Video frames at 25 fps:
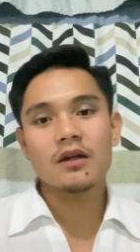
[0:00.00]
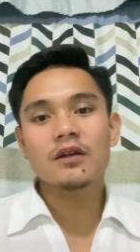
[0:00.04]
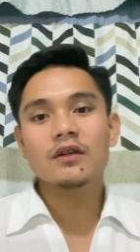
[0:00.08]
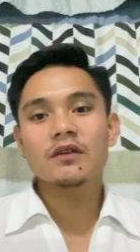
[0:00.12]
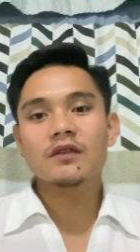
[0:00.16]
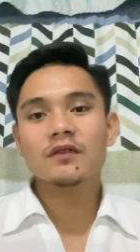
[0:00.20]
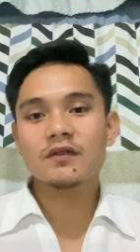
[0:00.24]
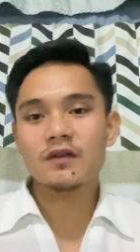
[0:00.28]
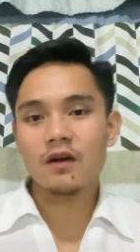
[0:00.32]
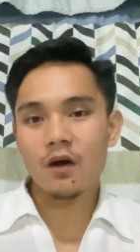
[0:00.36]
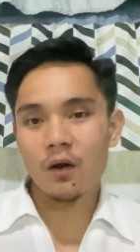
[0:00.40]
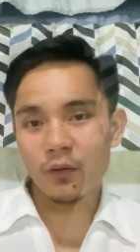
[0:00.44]

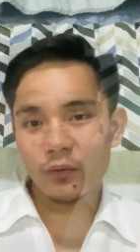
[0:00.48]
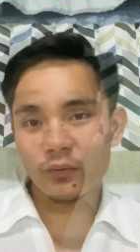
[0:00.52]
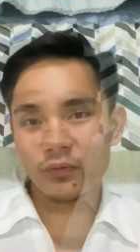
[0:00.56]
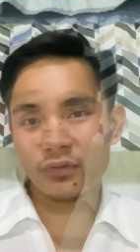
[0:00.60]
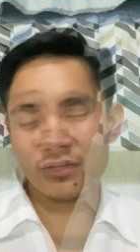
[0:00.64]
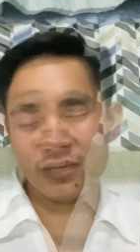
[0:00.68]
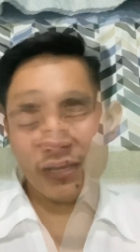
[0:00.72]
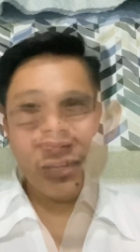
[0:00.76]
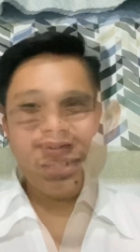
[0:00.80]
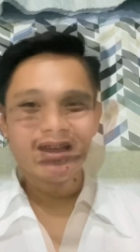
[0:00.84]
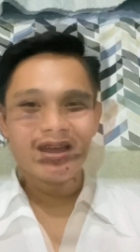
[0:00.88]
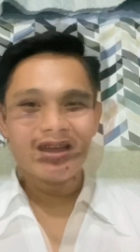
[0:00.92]
So
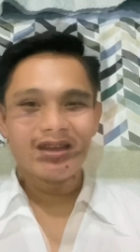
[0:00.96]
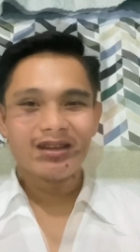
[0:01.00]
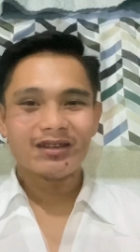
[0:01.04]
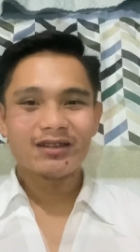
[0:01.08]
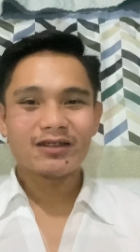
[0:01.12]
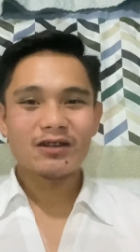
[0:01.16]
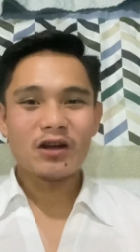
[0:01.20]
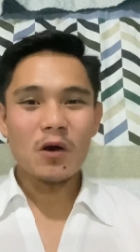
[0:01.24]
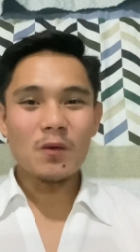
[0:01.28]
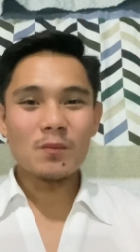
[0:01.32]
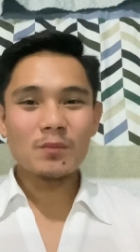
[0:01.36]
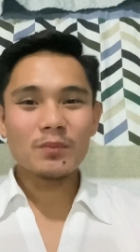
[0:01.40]
yes.
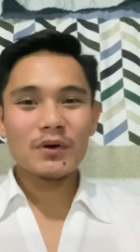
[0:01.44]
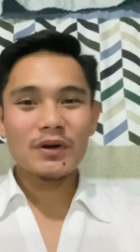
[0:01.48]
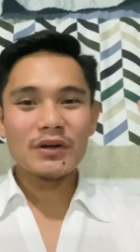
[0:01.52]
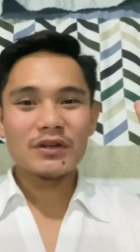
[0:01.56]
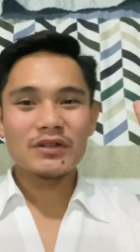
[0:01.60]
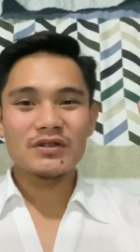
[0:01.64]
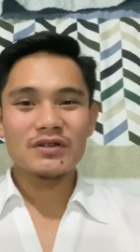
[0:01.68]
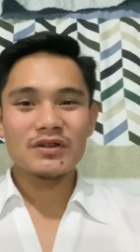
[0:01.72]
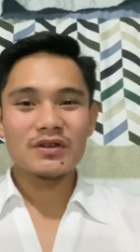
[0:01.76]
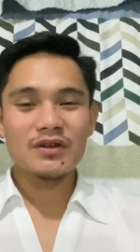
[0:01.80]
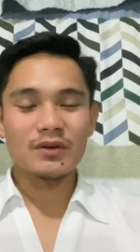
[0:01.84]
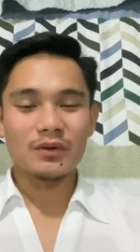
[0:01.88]
Number
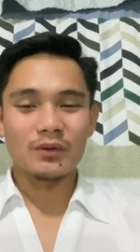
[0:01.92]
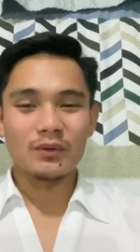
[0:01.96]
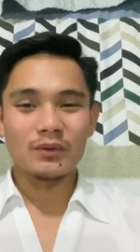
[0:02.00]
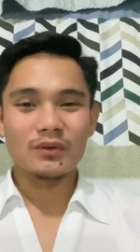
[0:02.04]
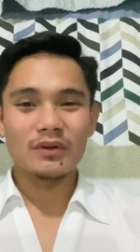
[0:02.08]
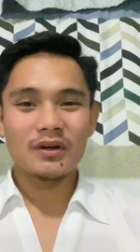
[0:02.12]
2.